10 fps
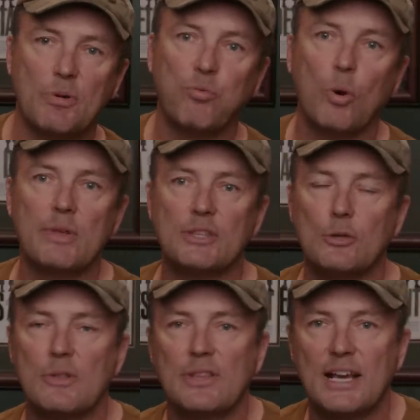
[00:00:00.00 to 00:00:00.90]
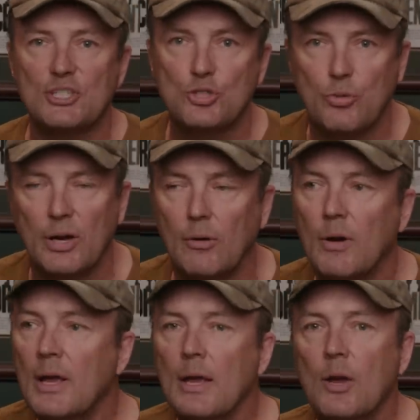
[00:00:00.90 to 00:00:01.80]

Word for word: before we do the next drill.